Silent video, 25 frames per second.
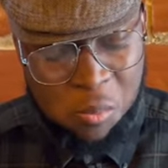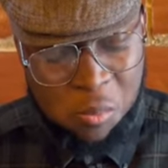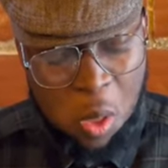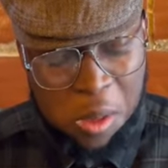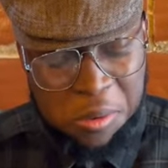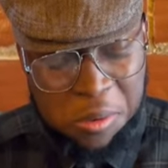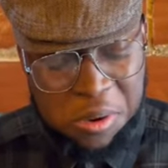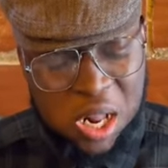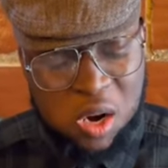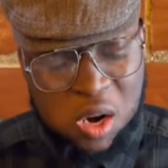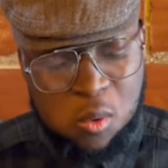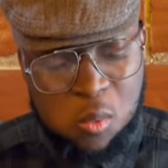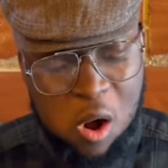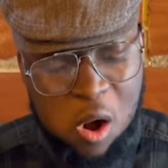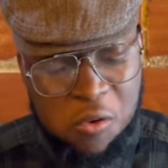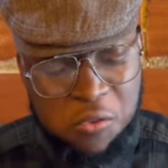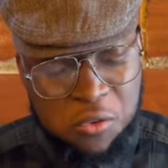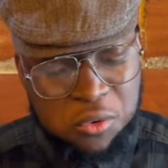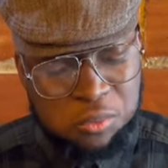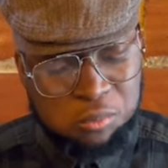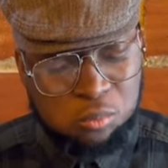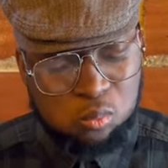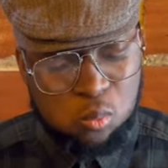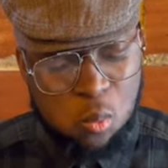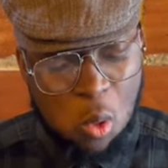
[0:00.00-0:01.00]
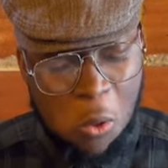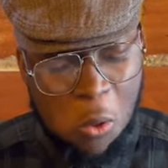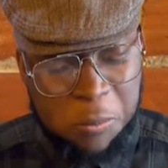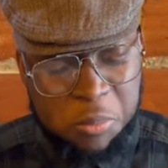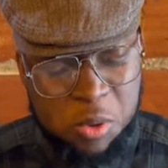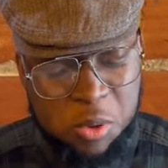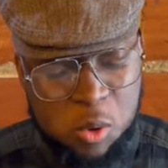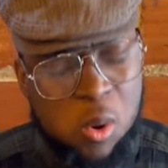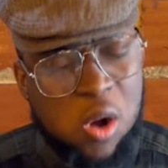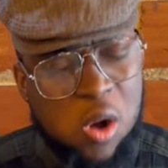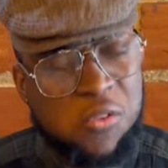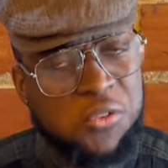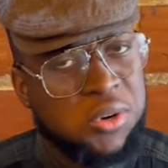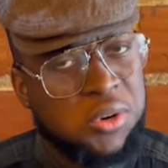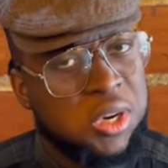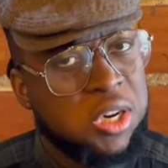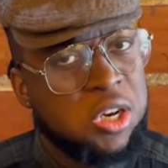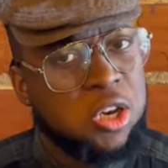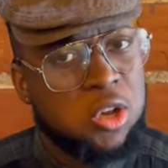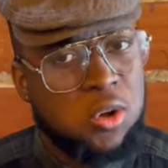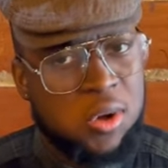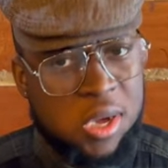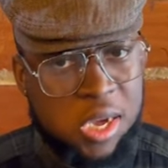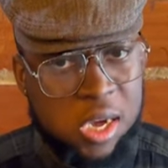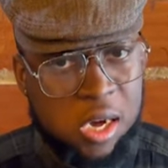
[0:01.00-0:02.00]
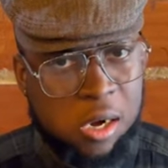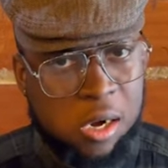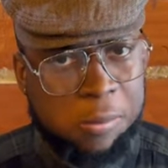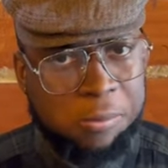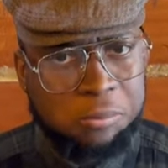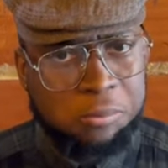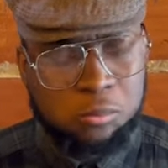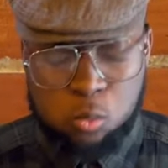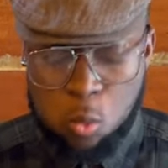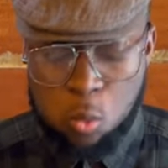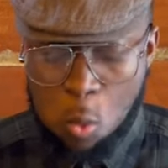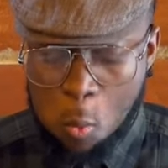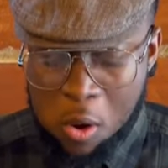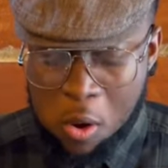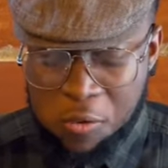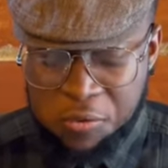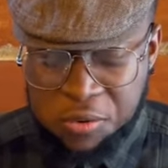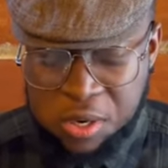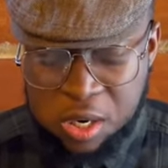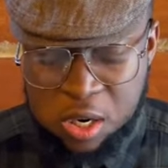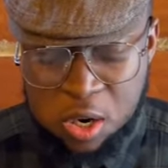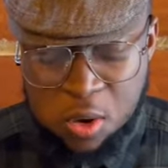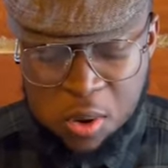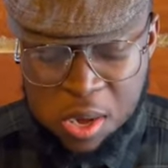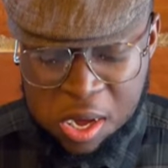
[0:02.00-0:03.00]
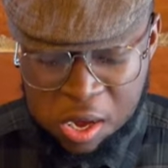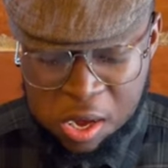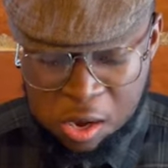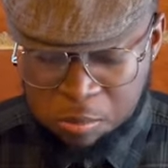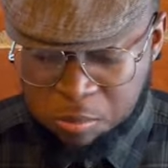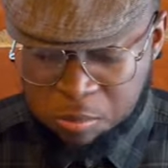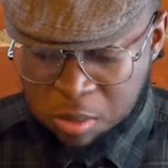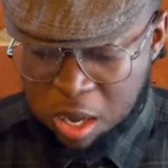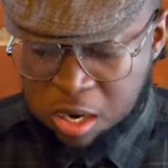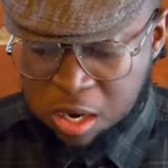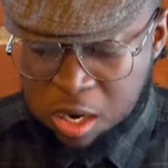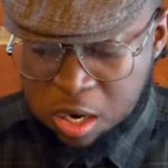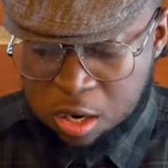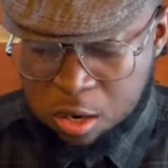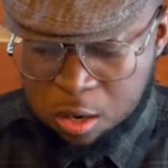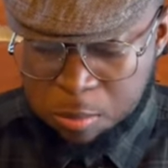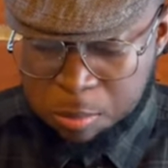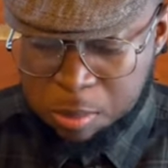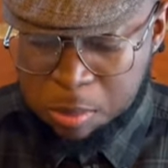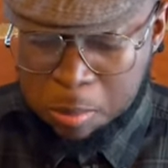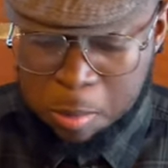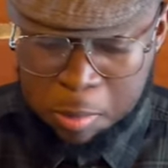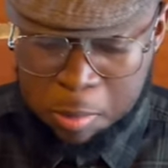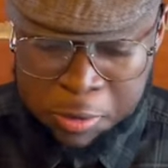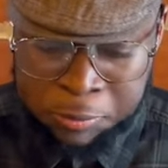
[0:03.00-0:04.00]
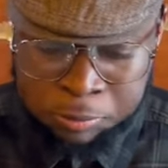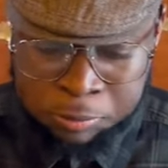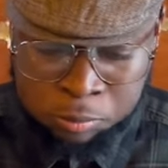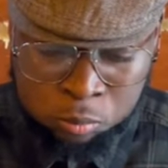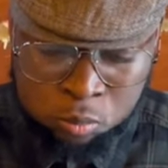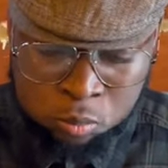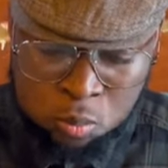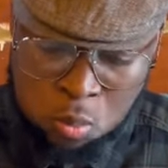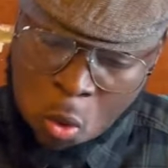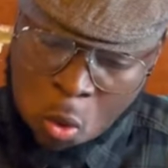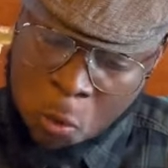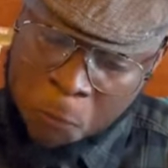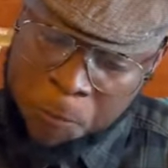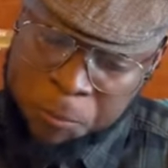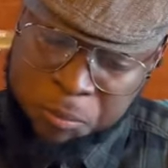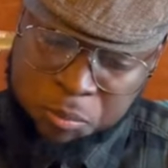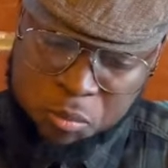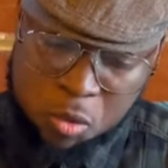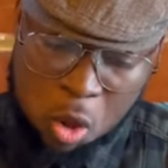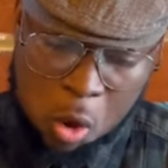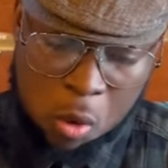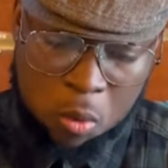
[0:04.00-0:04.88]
Now the waffle, the waffle need a little help. The waffle need a little help. That need a little bit. more.